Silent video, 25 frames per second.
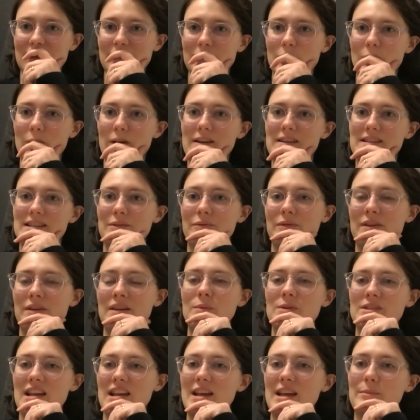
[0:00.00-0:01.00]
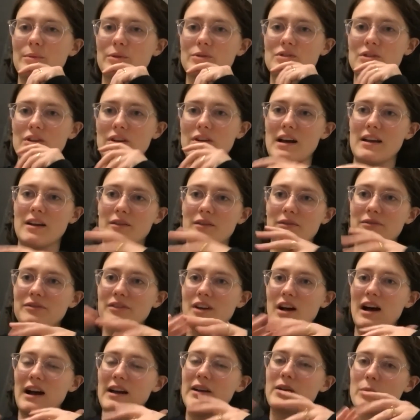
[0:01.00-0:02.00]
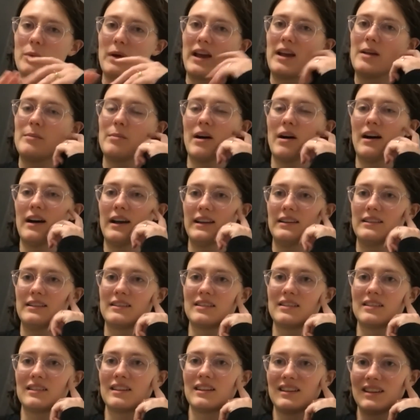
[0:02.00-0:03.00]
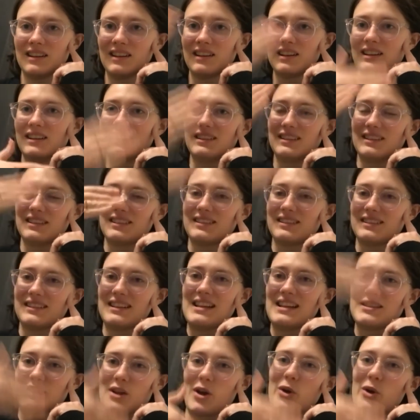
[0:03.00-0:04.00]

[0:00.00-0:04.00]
Whereas if he was able to kind of hide away behind his